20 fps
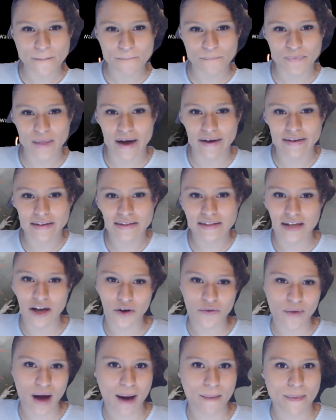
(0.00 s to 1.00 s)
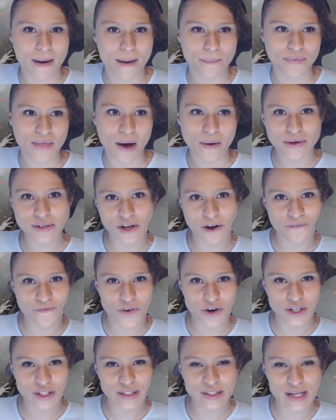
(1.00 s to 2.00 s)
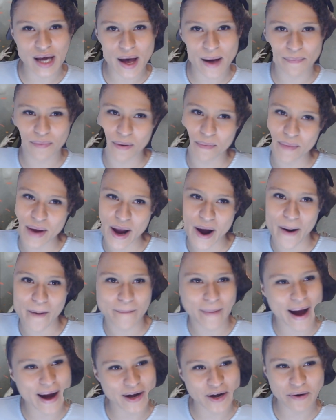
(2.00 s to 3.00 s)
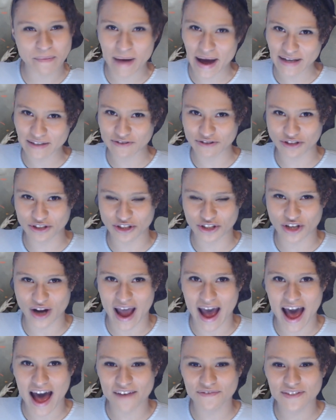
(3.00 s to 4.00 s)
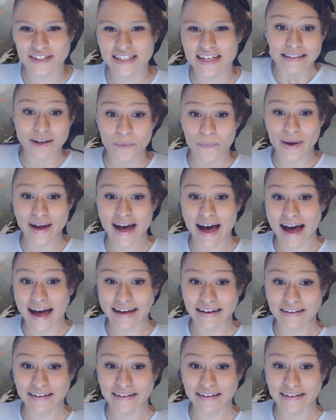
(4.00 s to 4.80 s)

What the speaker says: that's our wrap up. That was our first Premier Pioneer Masters draft. We got